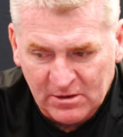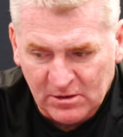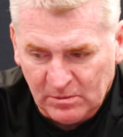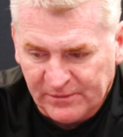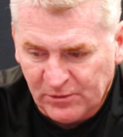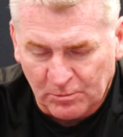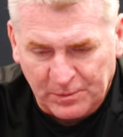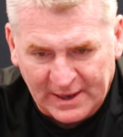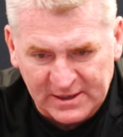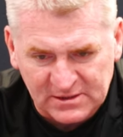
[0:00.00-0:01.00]
you know, if young
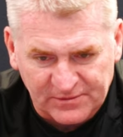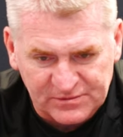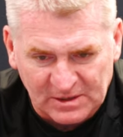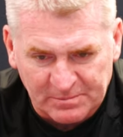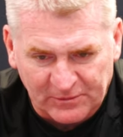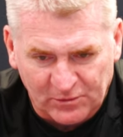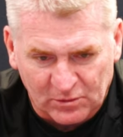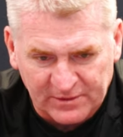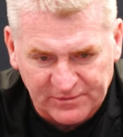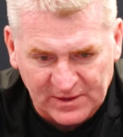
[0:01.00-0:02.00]
players, I've said
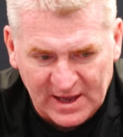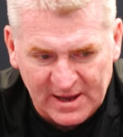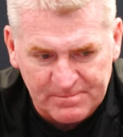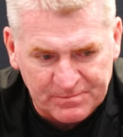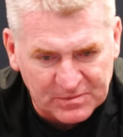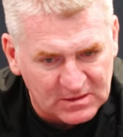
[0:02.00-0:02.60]
before, if they're